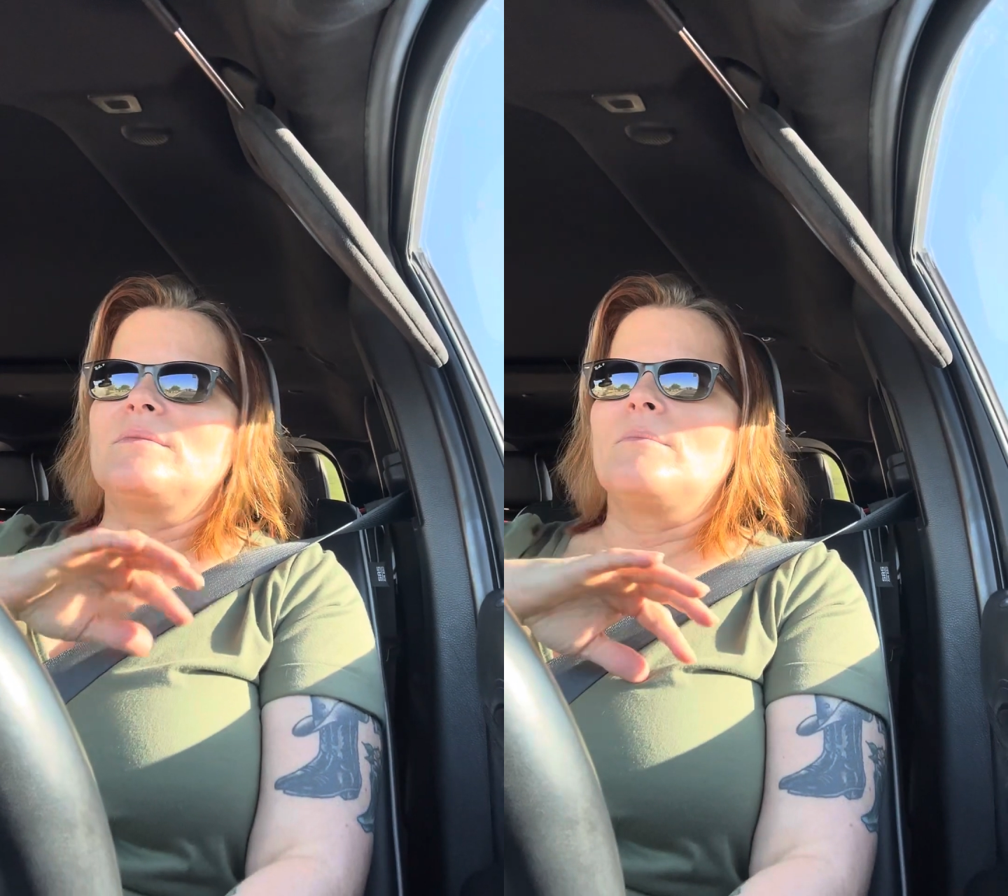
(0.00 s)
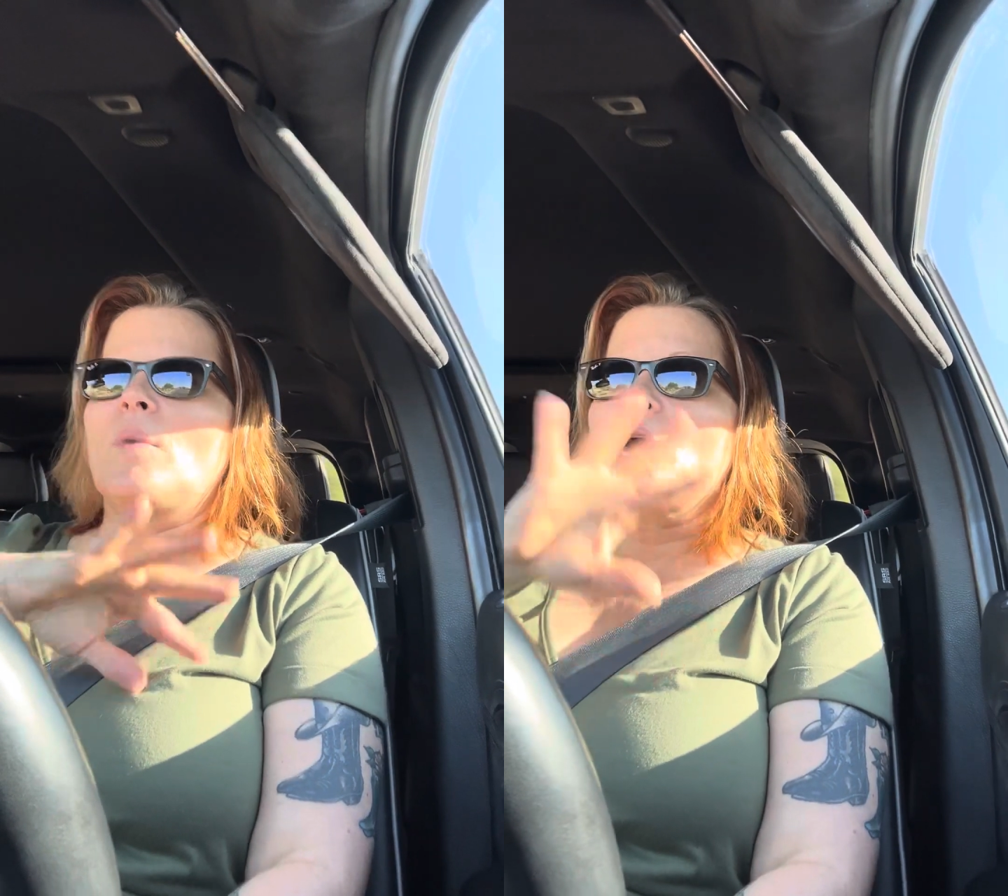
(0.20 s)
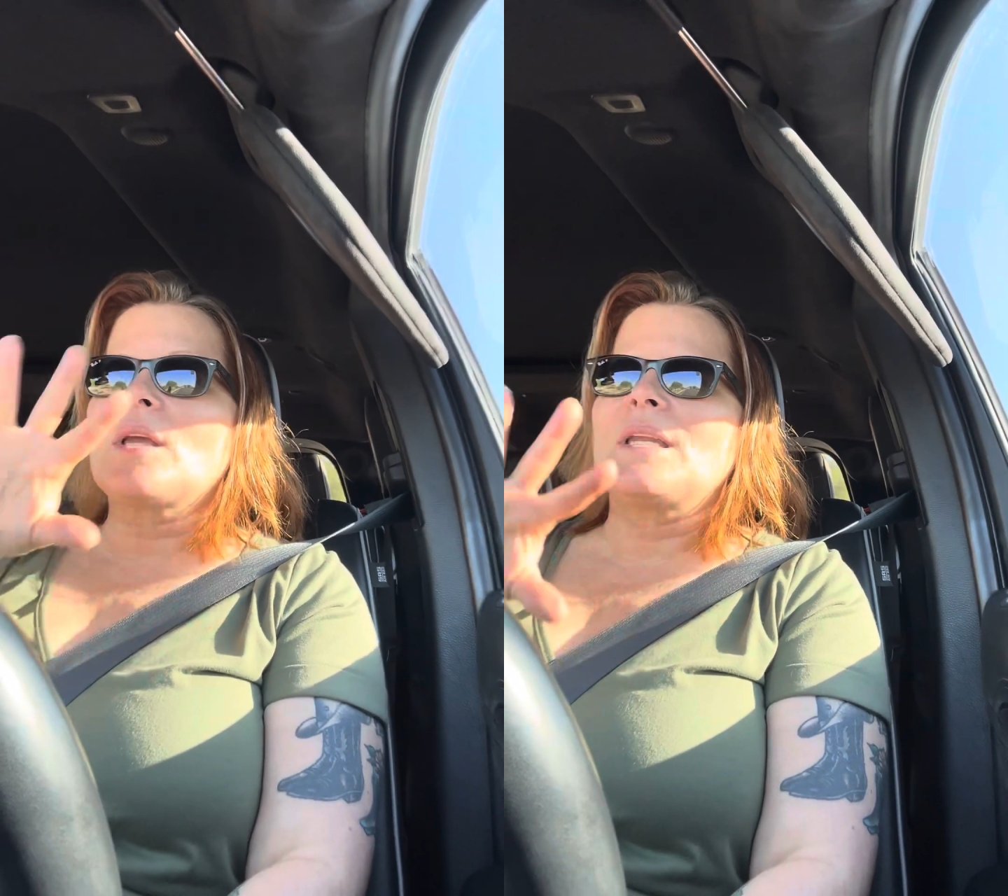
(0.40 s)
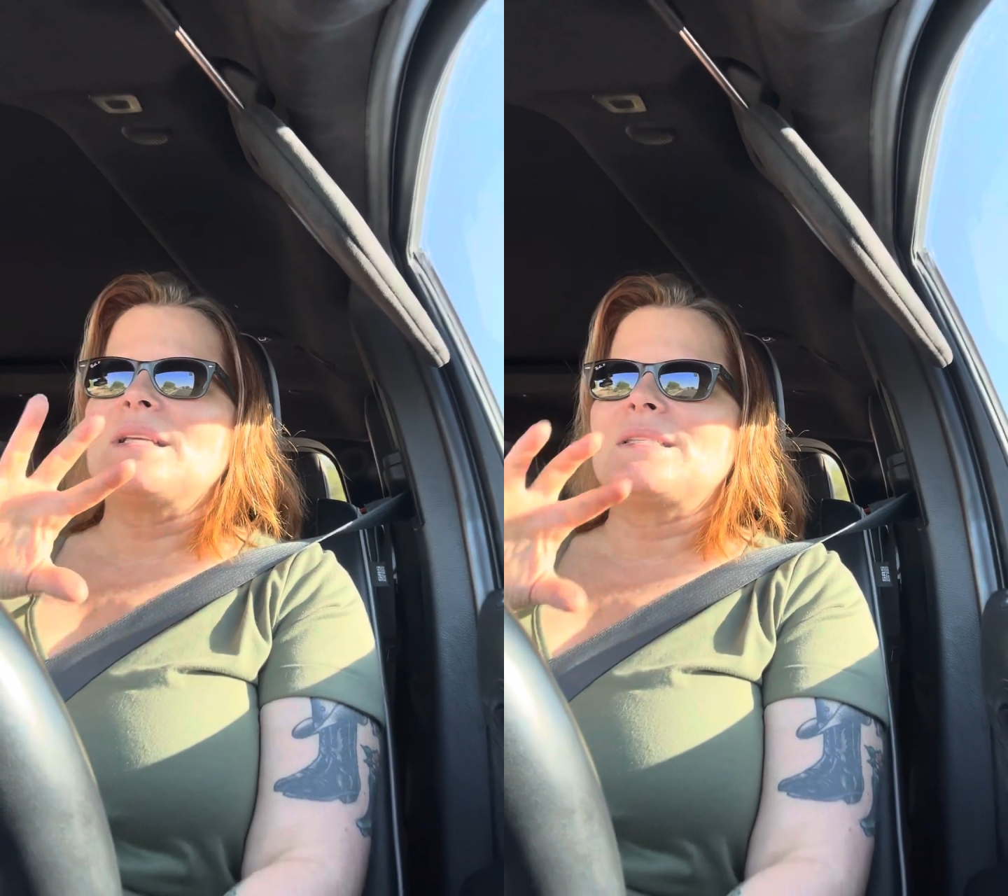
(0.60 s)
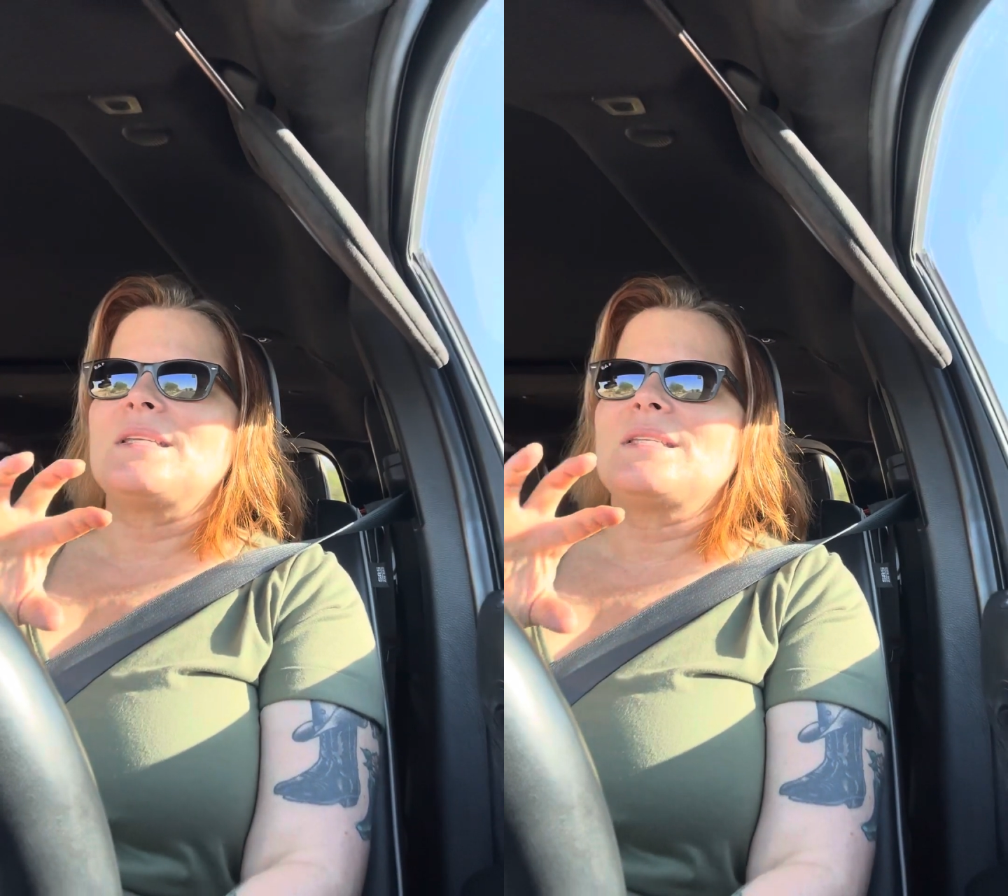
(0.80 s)

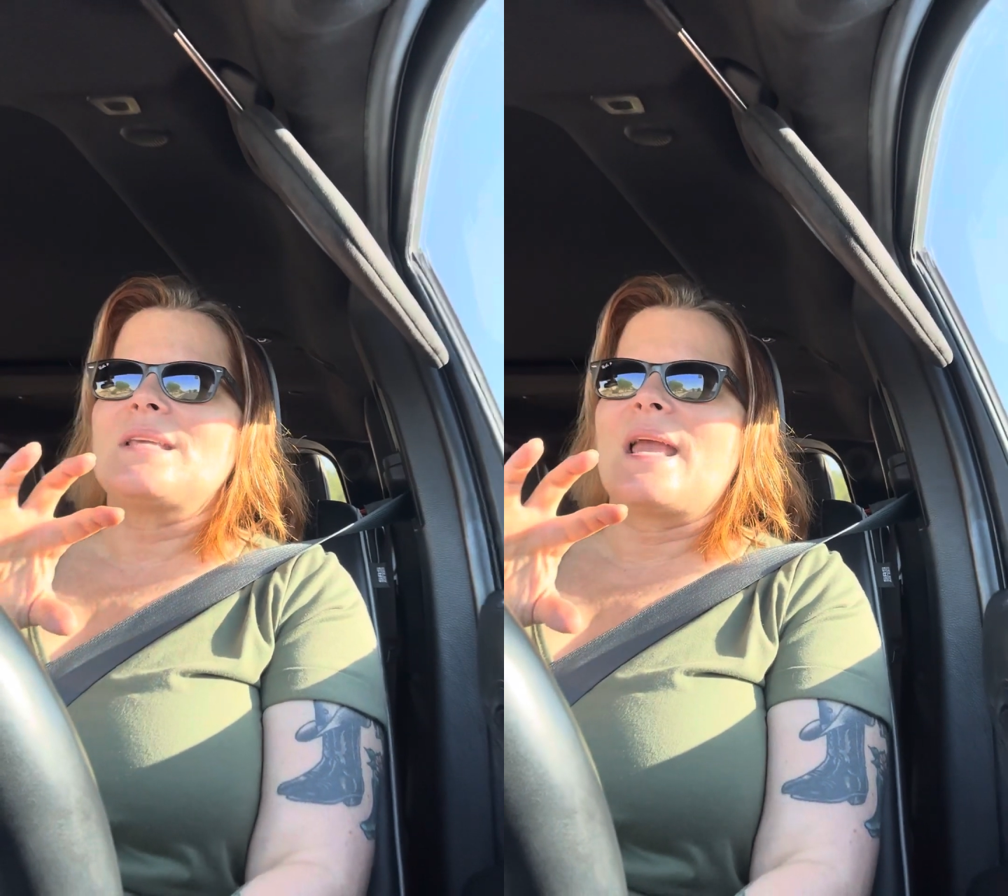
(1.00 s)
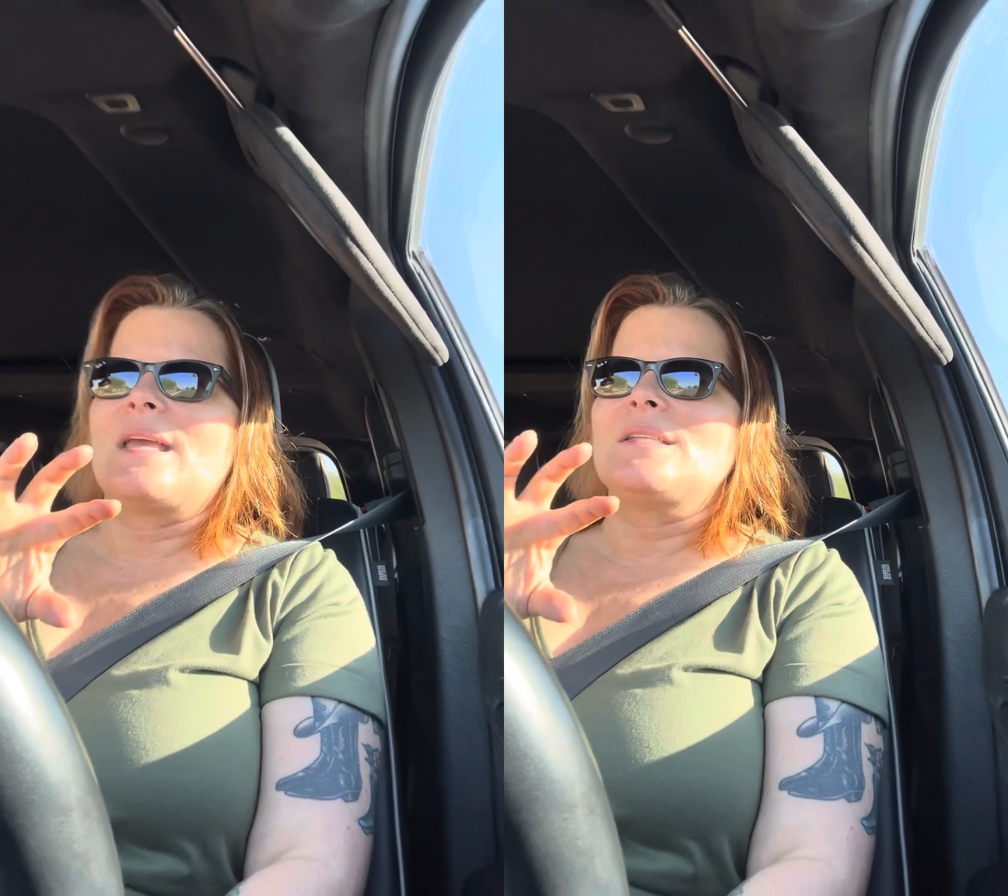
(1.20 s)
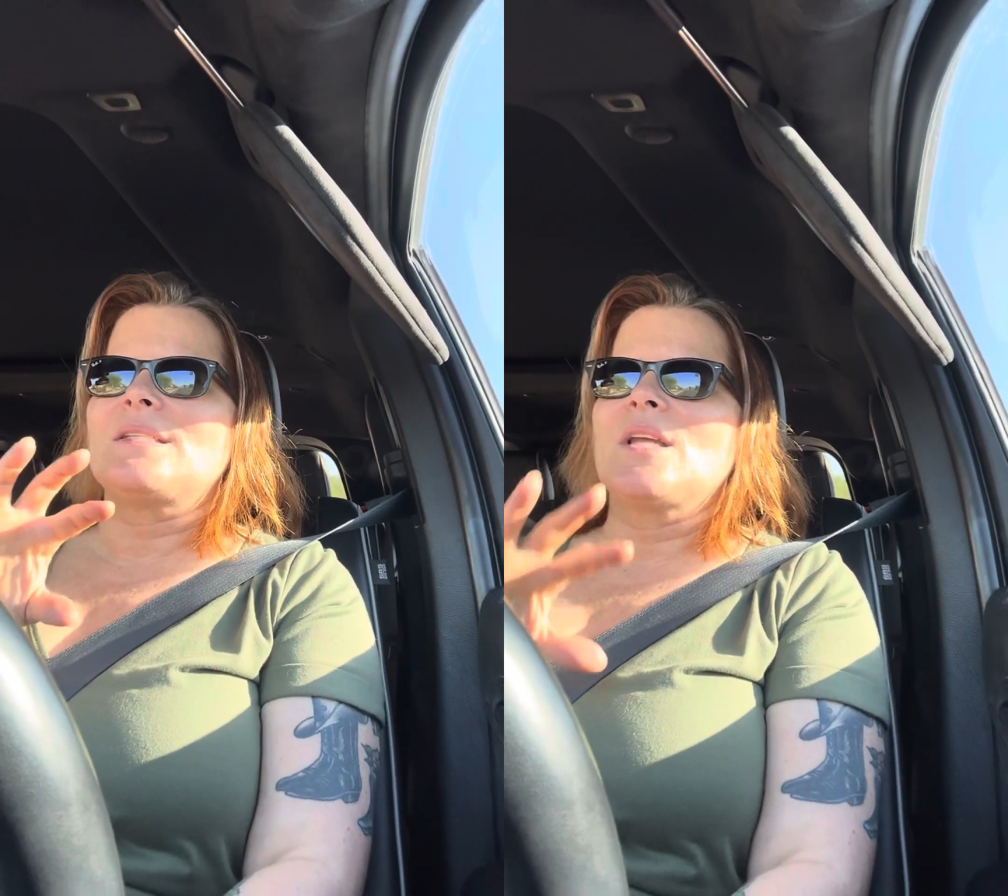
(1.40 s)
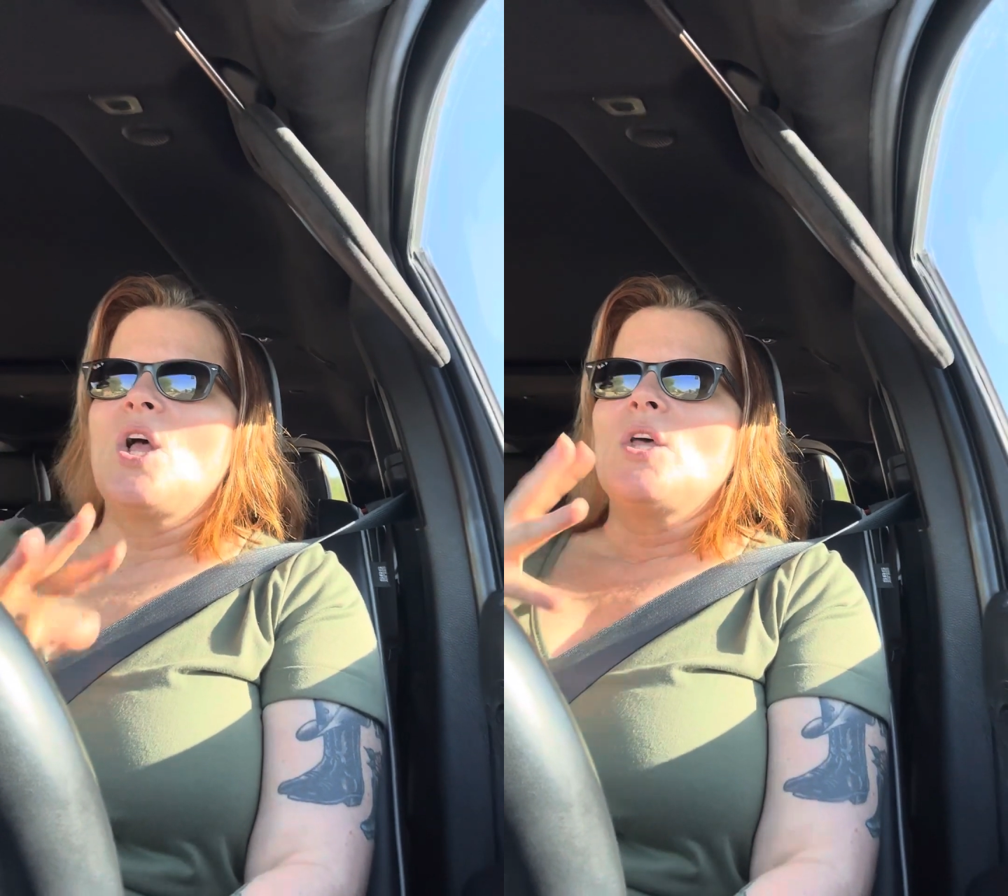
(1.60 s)
marketing CTAs